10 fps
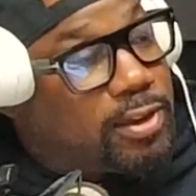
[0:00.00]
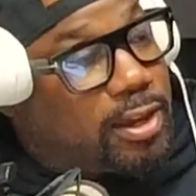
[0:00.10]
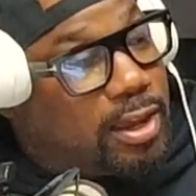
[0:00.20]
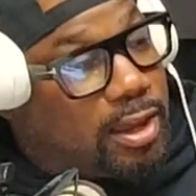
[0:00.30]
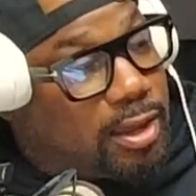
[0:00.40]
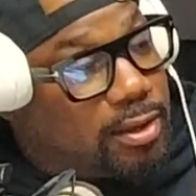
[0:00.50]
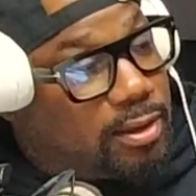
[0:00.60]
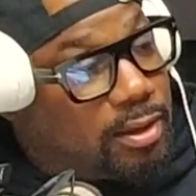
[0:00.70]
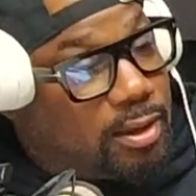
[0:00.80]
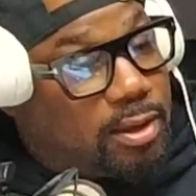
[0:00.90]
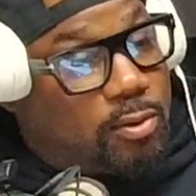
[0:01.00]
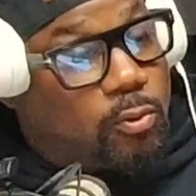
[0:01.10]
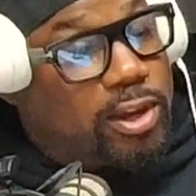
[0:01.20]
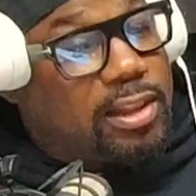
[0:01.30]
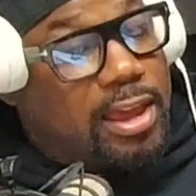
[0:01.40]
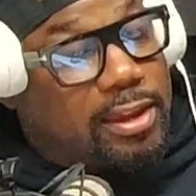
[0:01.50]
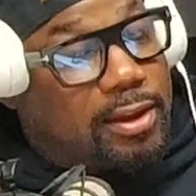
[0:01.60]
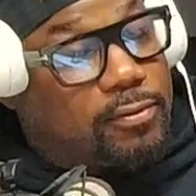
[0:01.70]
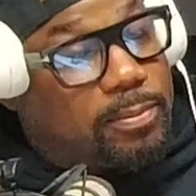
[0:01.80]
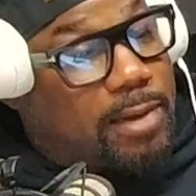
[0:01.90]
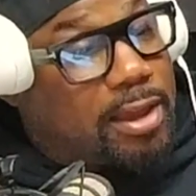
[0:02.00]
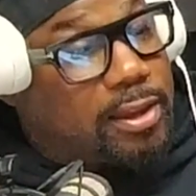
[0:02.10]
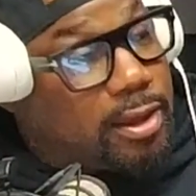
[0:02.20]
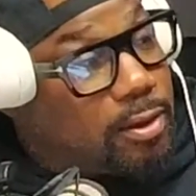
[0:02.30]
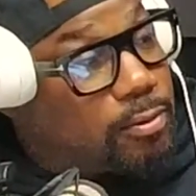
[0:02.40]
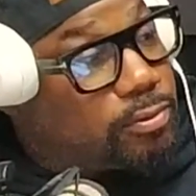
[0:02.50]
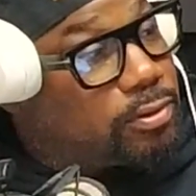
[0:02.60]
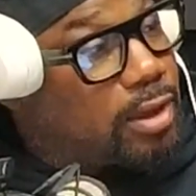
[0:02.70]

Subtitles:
hit, we, like everybody else,